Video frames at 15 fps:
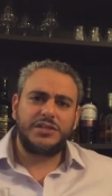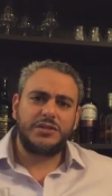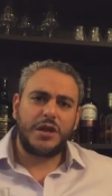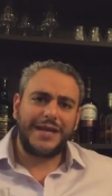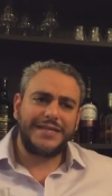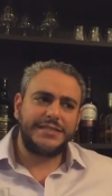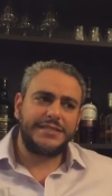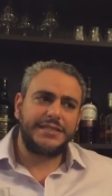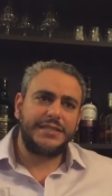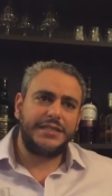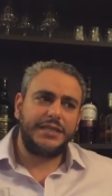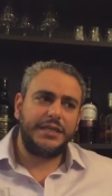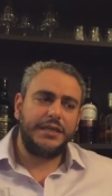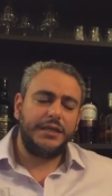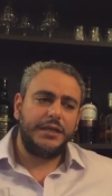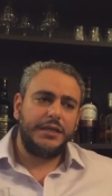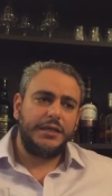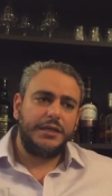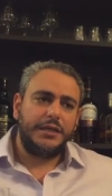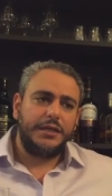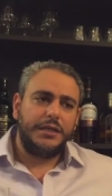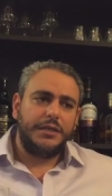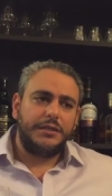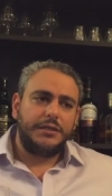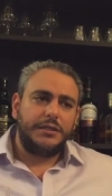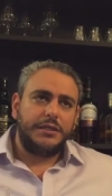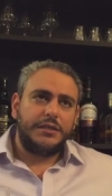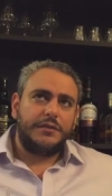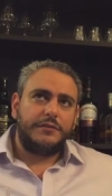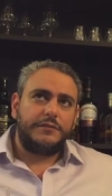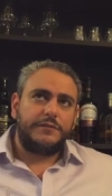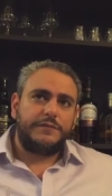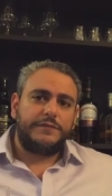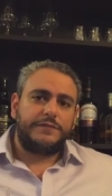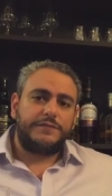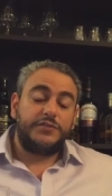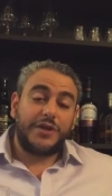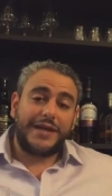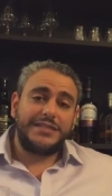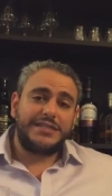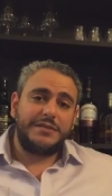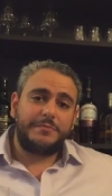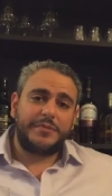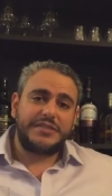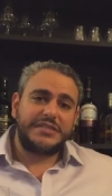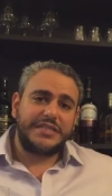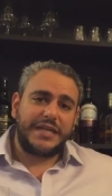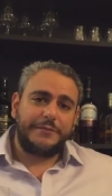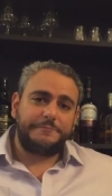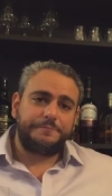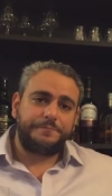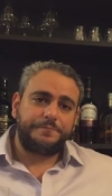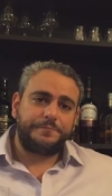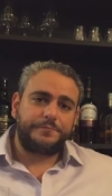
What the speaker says: 90%